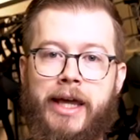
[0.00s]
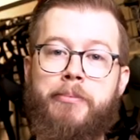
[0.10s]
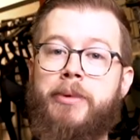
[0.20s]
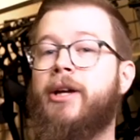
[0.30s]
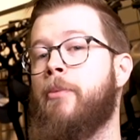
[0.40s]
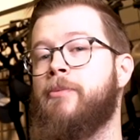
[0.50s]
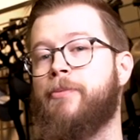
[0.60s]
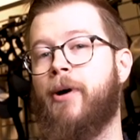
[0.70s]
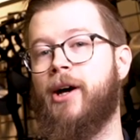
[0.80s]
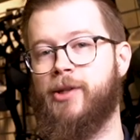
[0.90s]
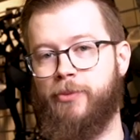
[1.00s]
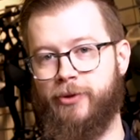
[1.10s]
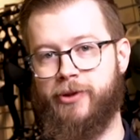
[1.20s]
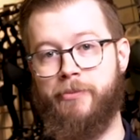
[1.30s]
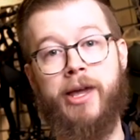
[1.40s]
It becomes
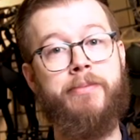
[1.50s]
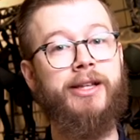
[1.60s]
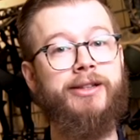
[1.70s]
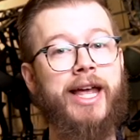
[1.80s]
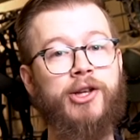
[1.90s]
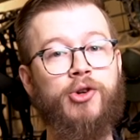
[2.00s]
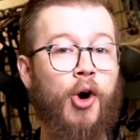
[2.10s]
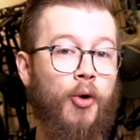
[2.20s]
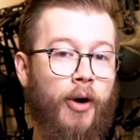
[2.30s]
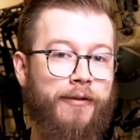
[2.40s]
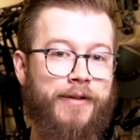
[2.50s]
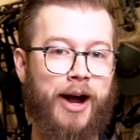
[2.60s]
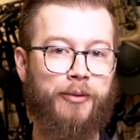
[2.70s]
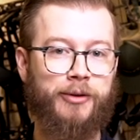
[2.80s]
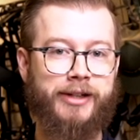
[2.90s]
possible to maybe let go of
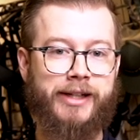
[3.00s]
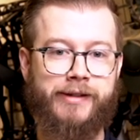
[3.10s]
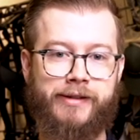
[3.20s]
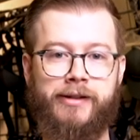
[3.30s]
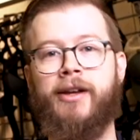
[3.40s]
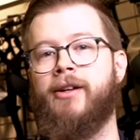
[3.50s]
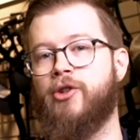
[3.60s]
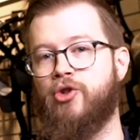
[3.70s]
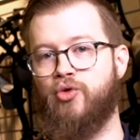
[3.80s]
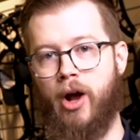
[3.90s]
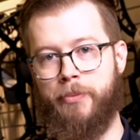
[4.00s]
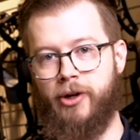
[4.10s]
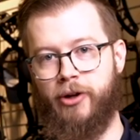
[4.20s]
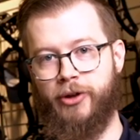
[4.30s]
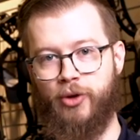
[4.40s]
that release to drop
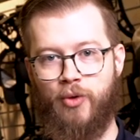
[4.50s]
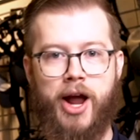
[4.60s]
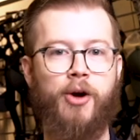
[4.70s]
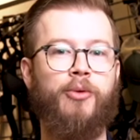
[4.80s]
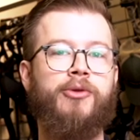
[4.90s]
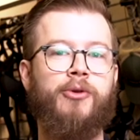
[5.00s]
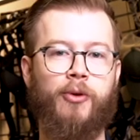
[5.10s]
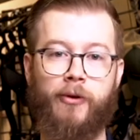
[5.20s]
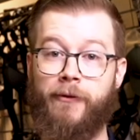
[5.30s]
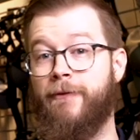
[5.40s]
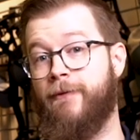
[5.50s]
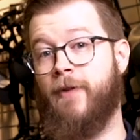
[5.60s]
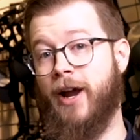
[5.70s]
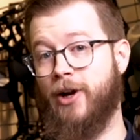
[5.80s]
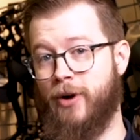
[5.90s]
it on the ground or
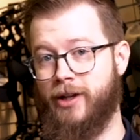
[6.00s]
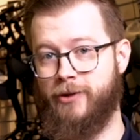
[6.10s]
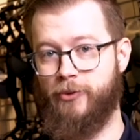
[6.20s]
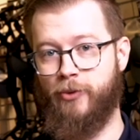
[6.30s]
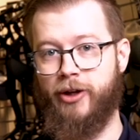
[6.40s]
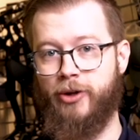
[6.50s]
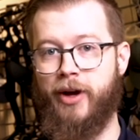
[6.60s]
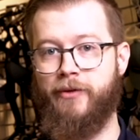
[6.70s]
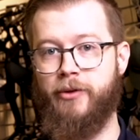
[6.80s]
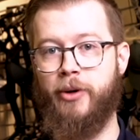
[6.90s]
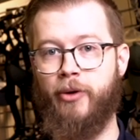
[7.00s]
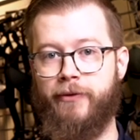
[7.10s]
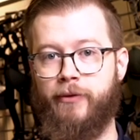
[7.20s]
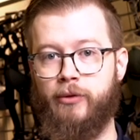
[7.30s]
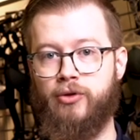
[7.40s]
fire it while you have the bow
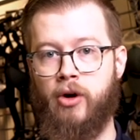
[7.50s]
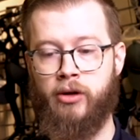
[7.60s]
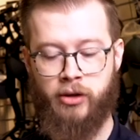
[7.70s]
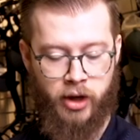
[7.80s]
at full draw.